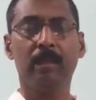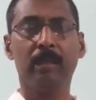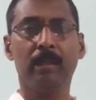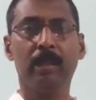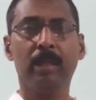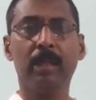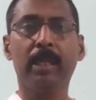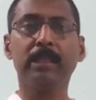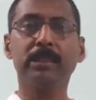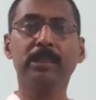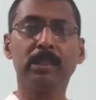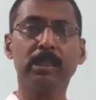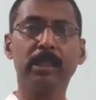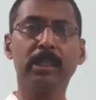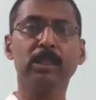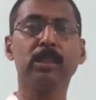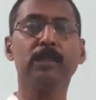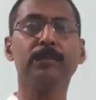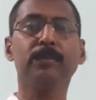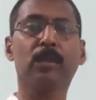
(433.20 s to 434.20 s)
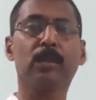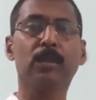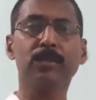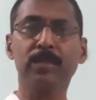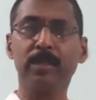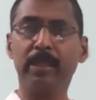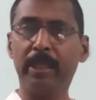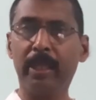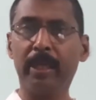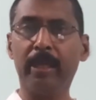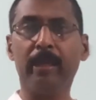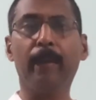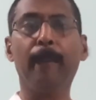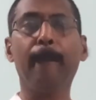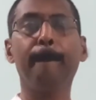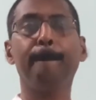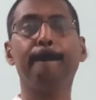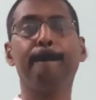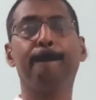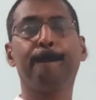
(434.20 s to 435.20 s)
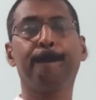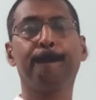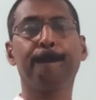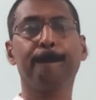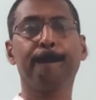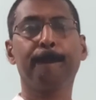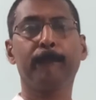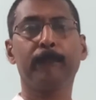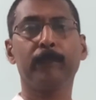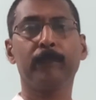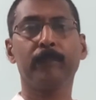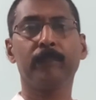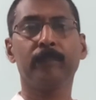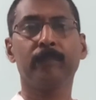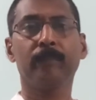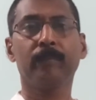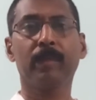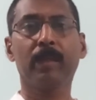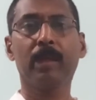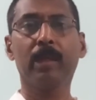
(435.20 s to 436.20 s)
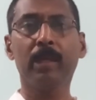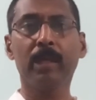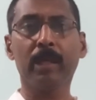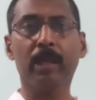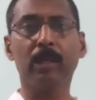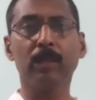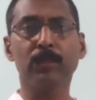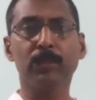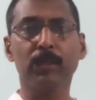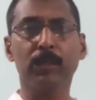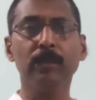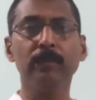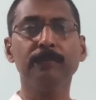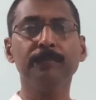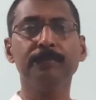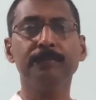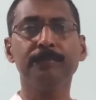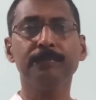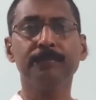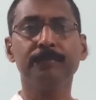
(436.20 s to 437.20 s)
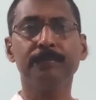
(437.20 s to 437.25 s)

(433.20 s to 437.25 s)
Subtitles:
And as in the case of cross A, here also,